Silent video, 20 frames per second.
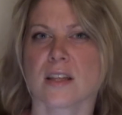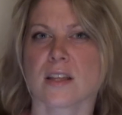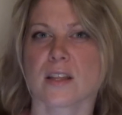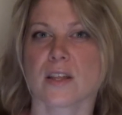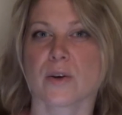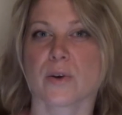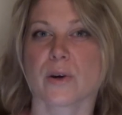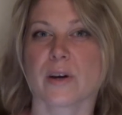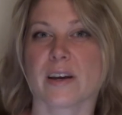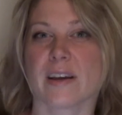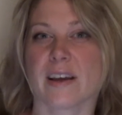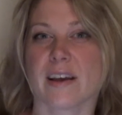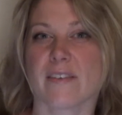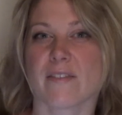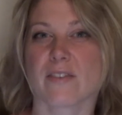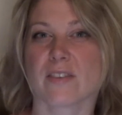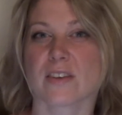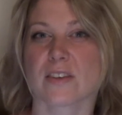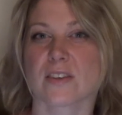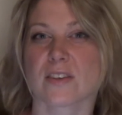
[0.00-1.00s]
though I
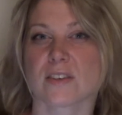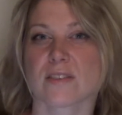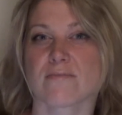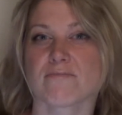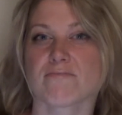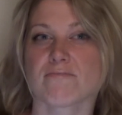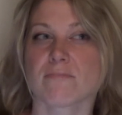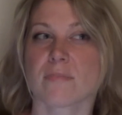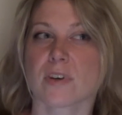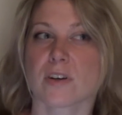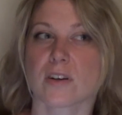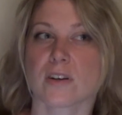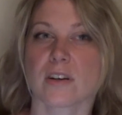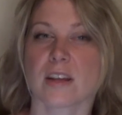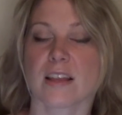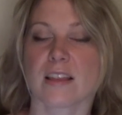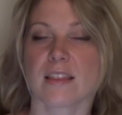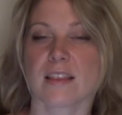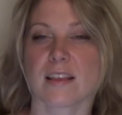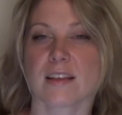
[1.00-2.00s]
haven't heard
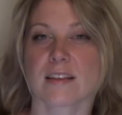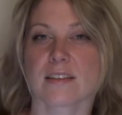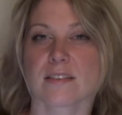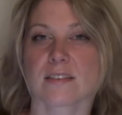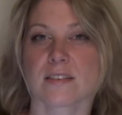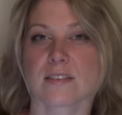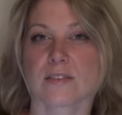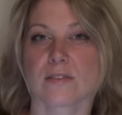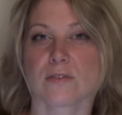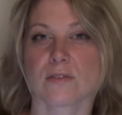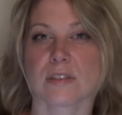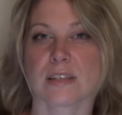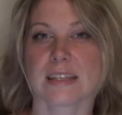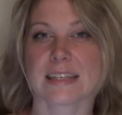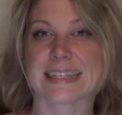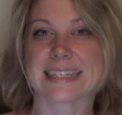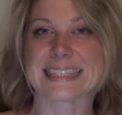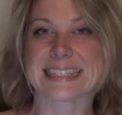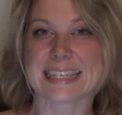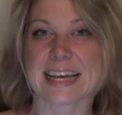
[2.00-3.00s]
anything
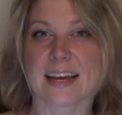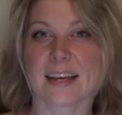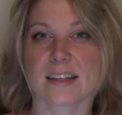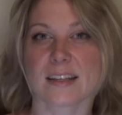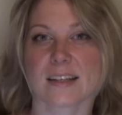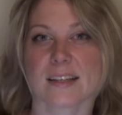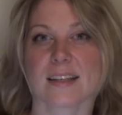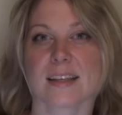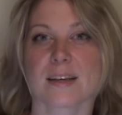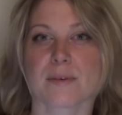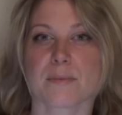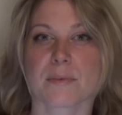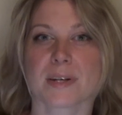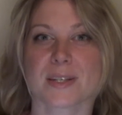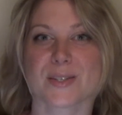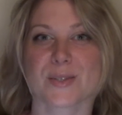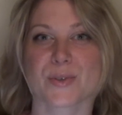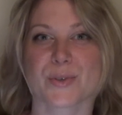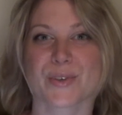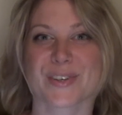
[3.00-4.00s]
exactly like my
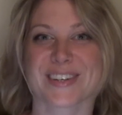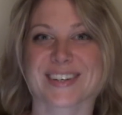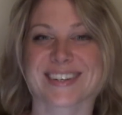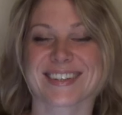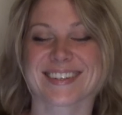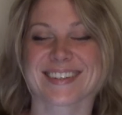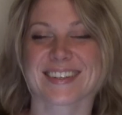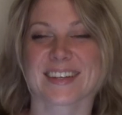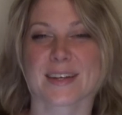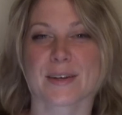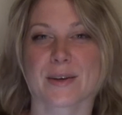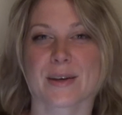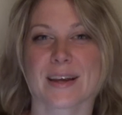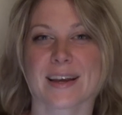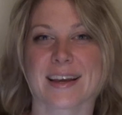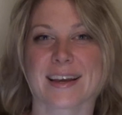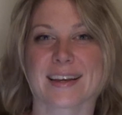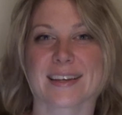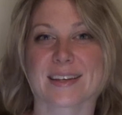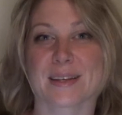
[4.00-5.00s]
story.
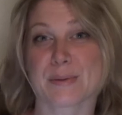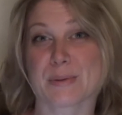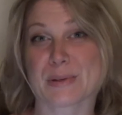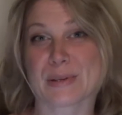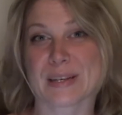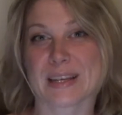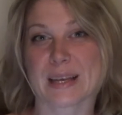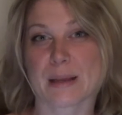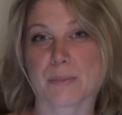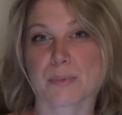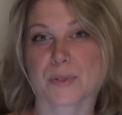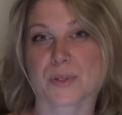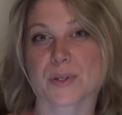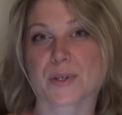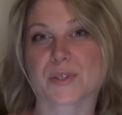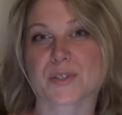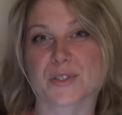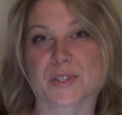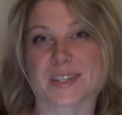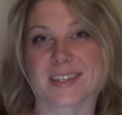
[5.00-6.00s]
And I'm going to keep
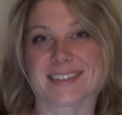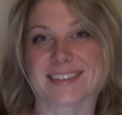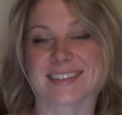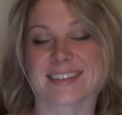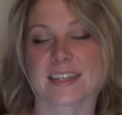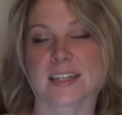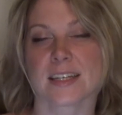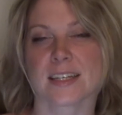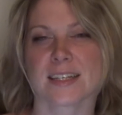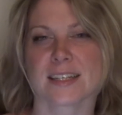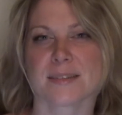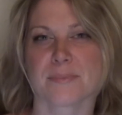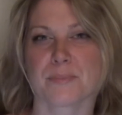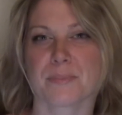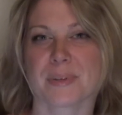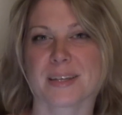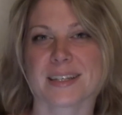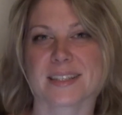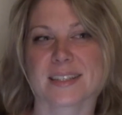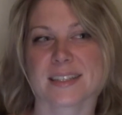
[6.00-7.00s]
searching,
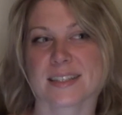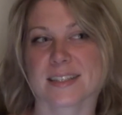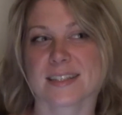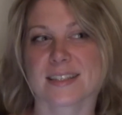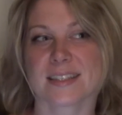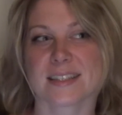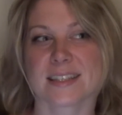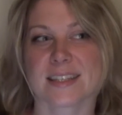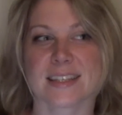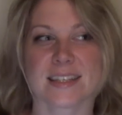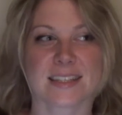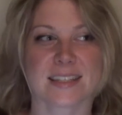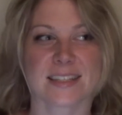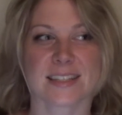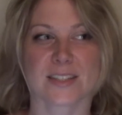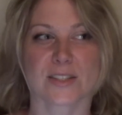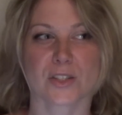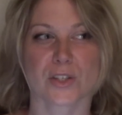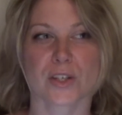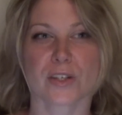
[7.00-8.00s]
because it's
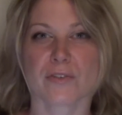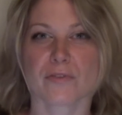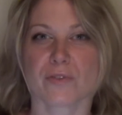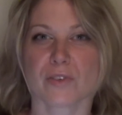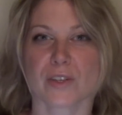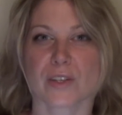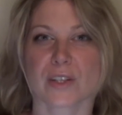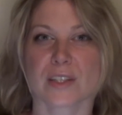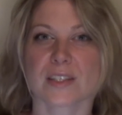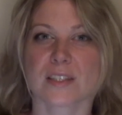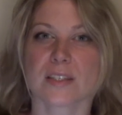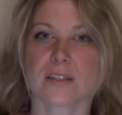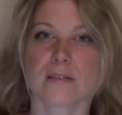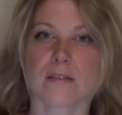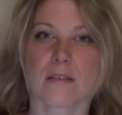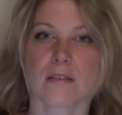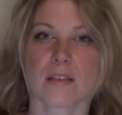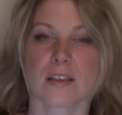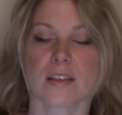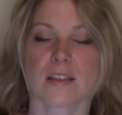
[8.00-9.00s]
such a good feeling to
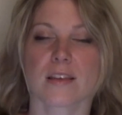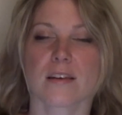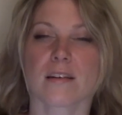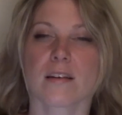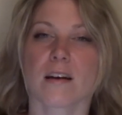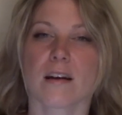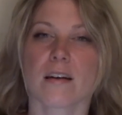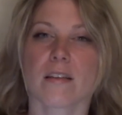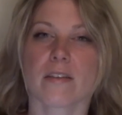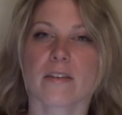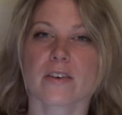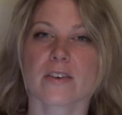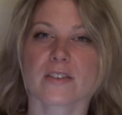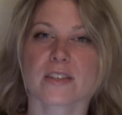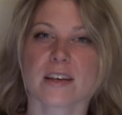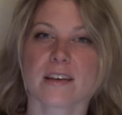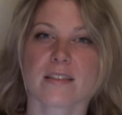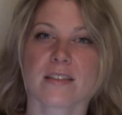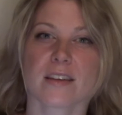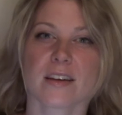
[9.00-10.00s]
know that there are others
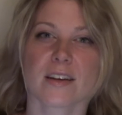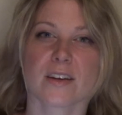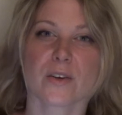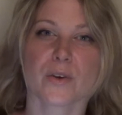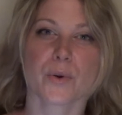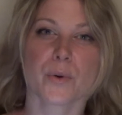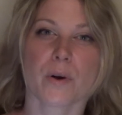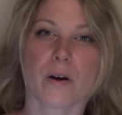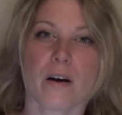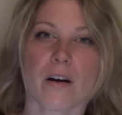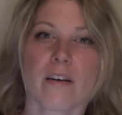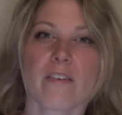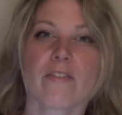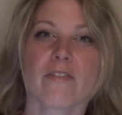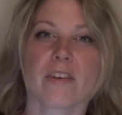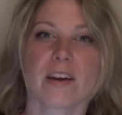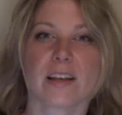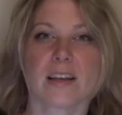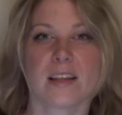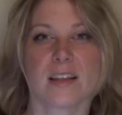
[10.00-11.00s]
out there who are
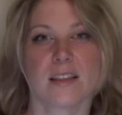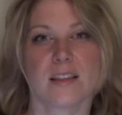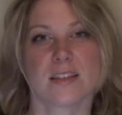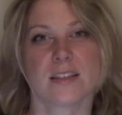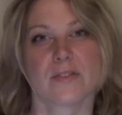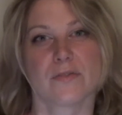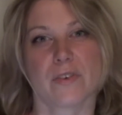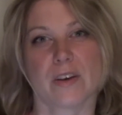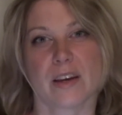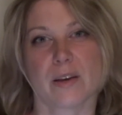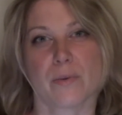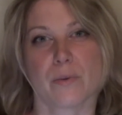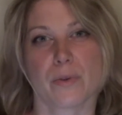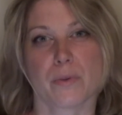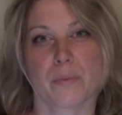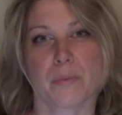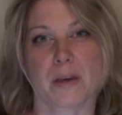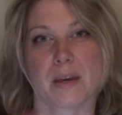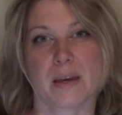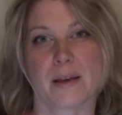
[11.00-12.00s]
fighting this fight
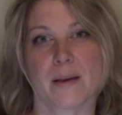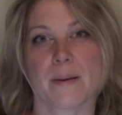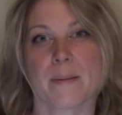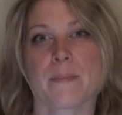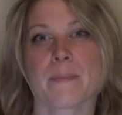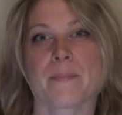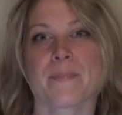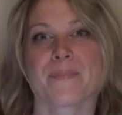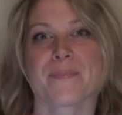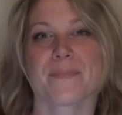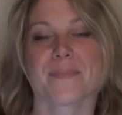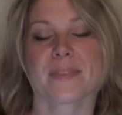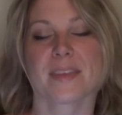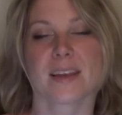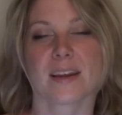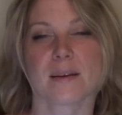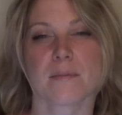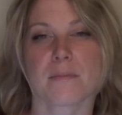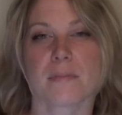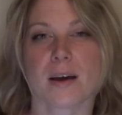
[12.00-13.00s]
with me. that
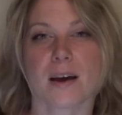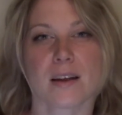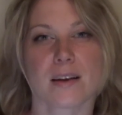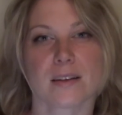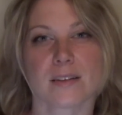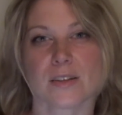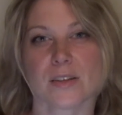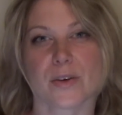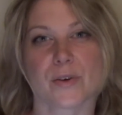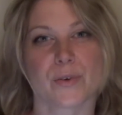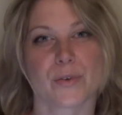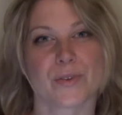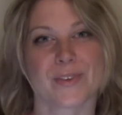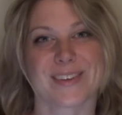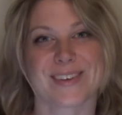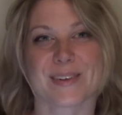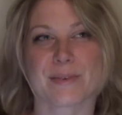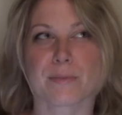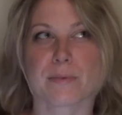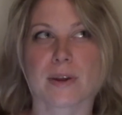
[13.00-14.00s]
I'm not alone,
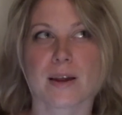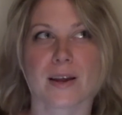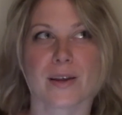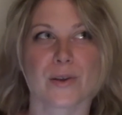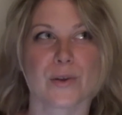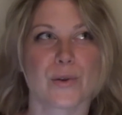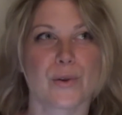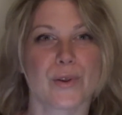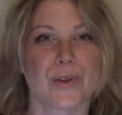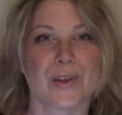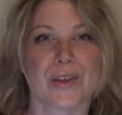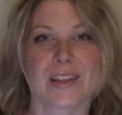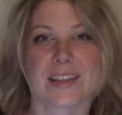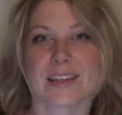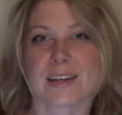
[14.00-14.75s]
that I'm not unique,